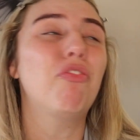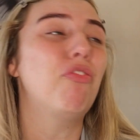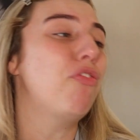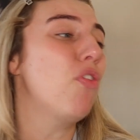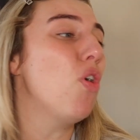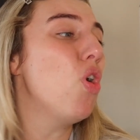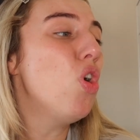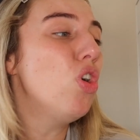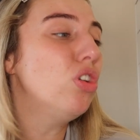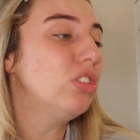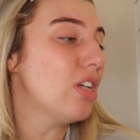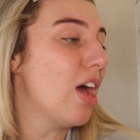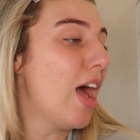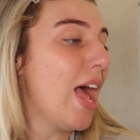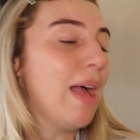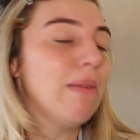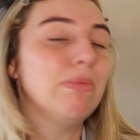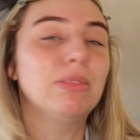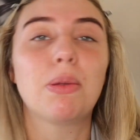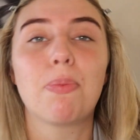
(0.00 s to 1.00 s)
4
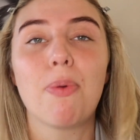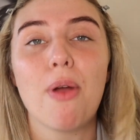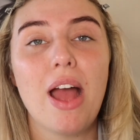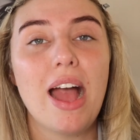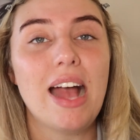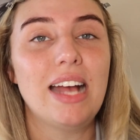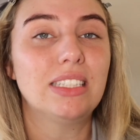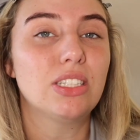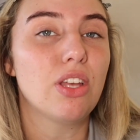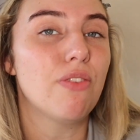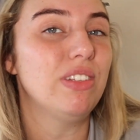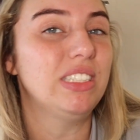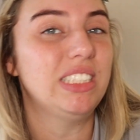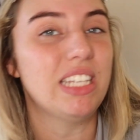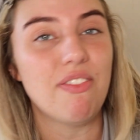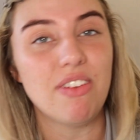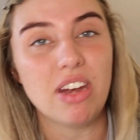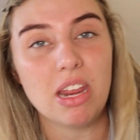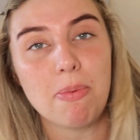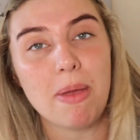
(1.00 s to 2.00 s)
times the price of a
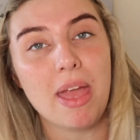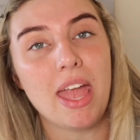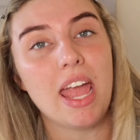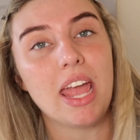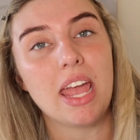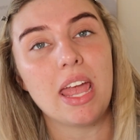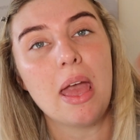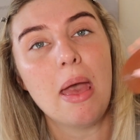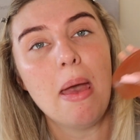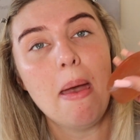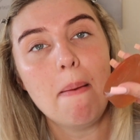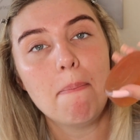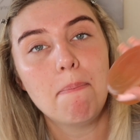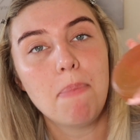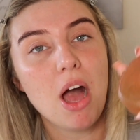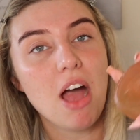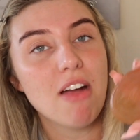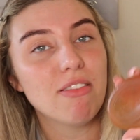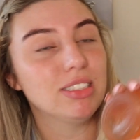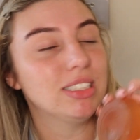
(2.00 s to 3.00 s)
70p
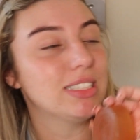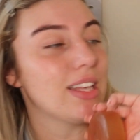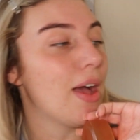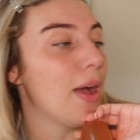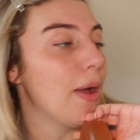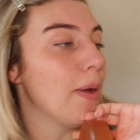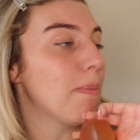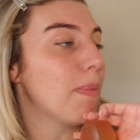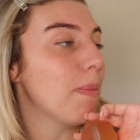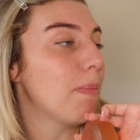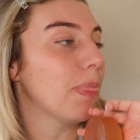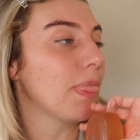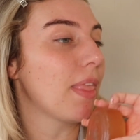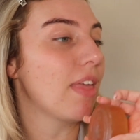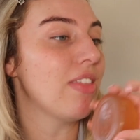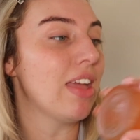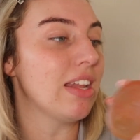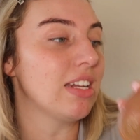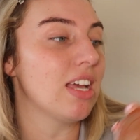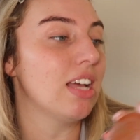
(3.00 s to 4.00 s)
bar of soap
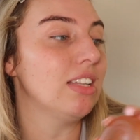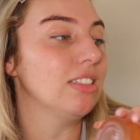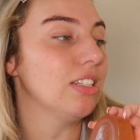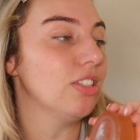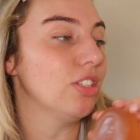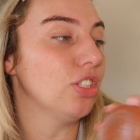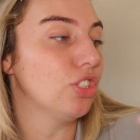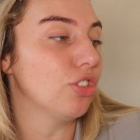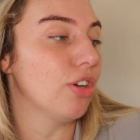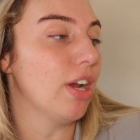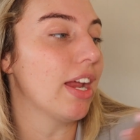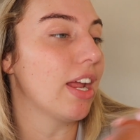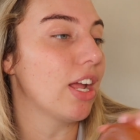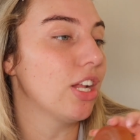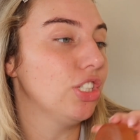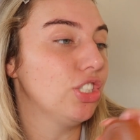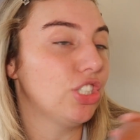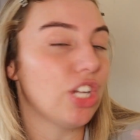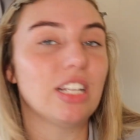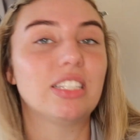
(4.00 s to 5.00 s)
that does the trick
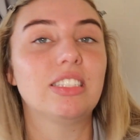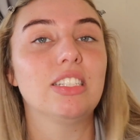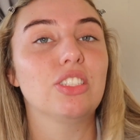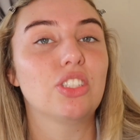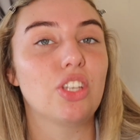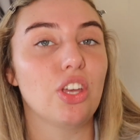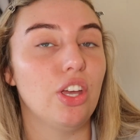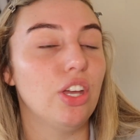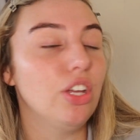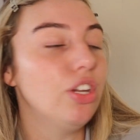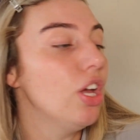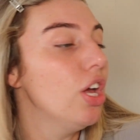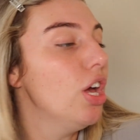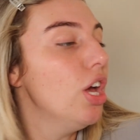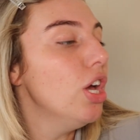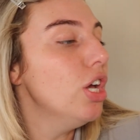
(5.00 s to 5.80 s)
just as good.